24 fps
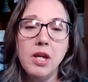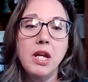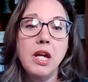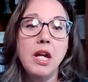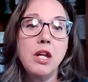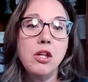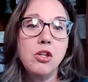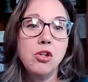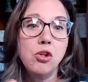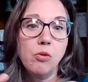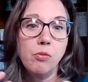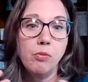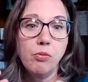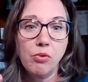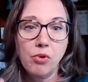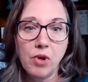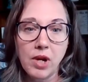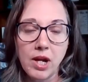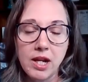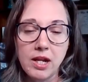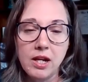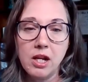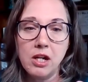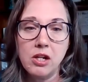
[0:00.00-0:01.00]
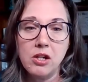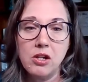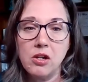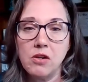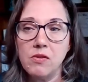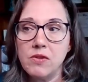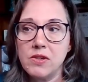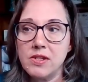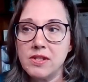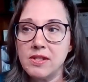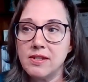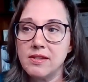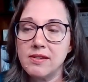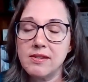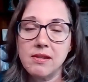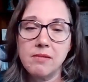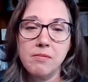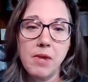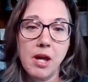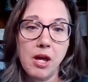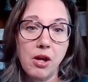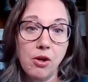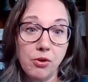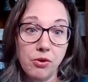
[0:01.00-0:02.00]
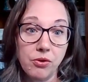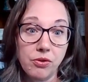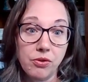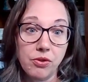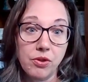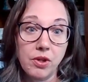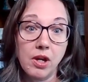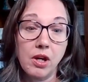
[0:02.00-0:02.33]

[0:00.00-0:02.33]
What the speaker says: in your brain and nervous system health,